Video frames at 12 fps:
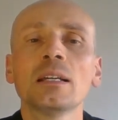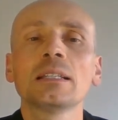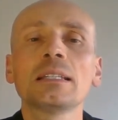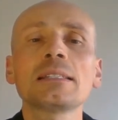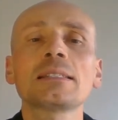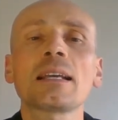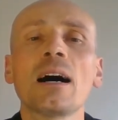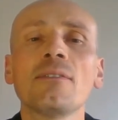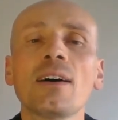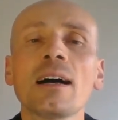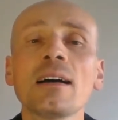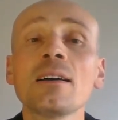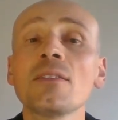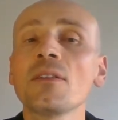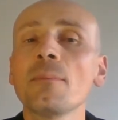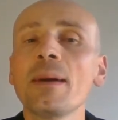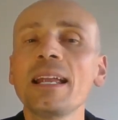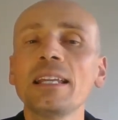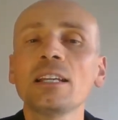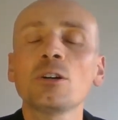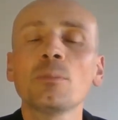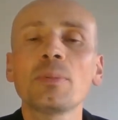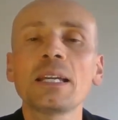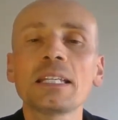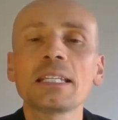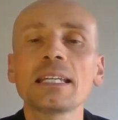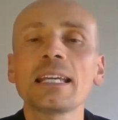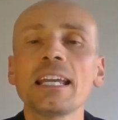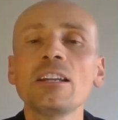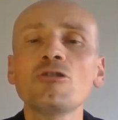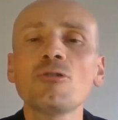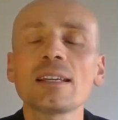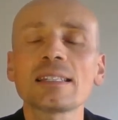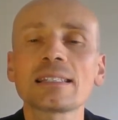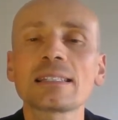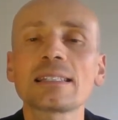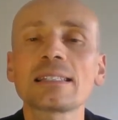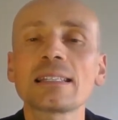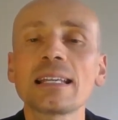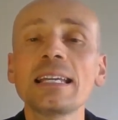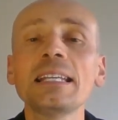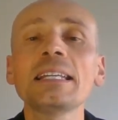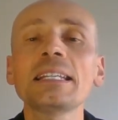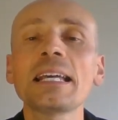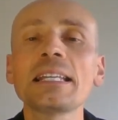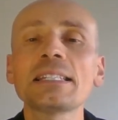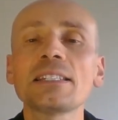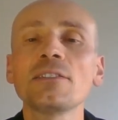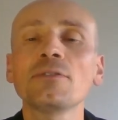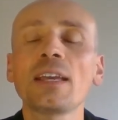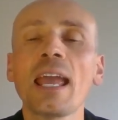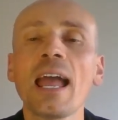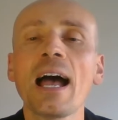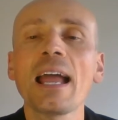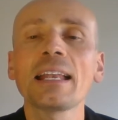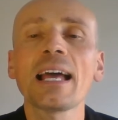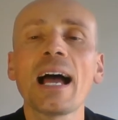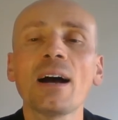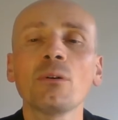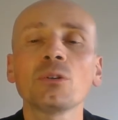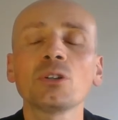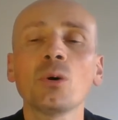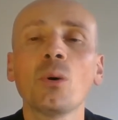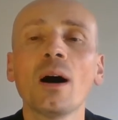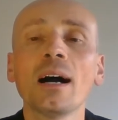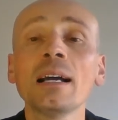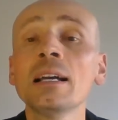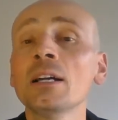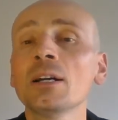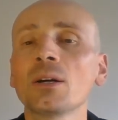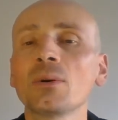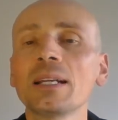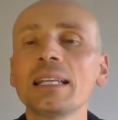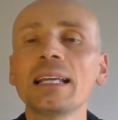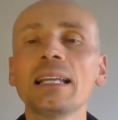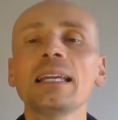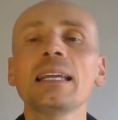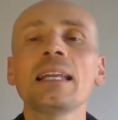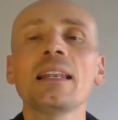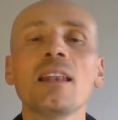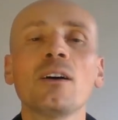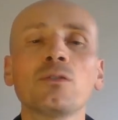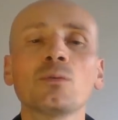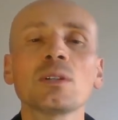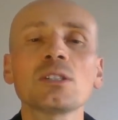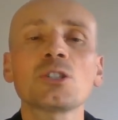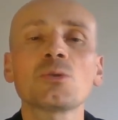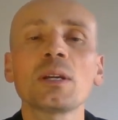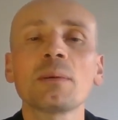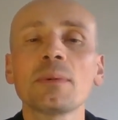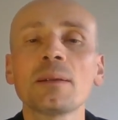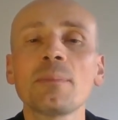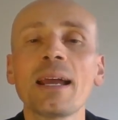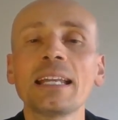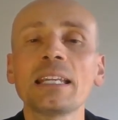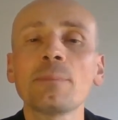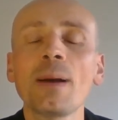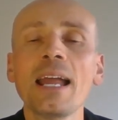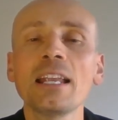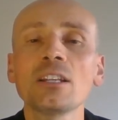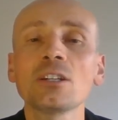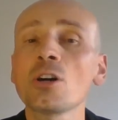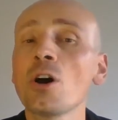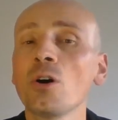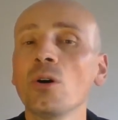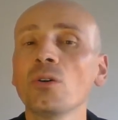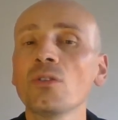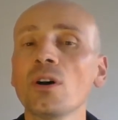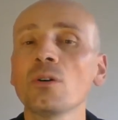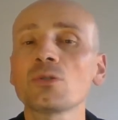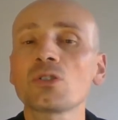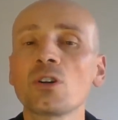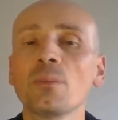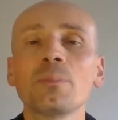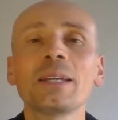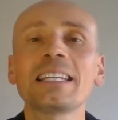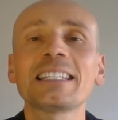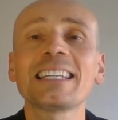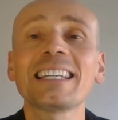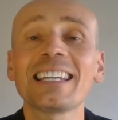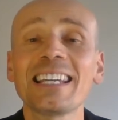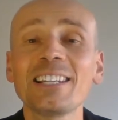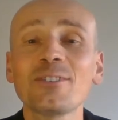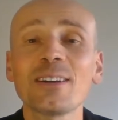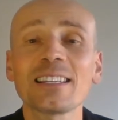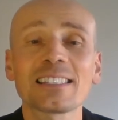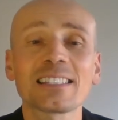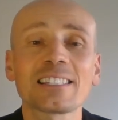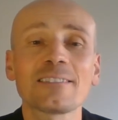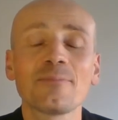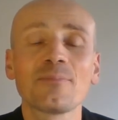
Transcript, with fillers: Discover the many competing interests in intensive care and how your critically ill loved one's treatment may depend on those competing interests.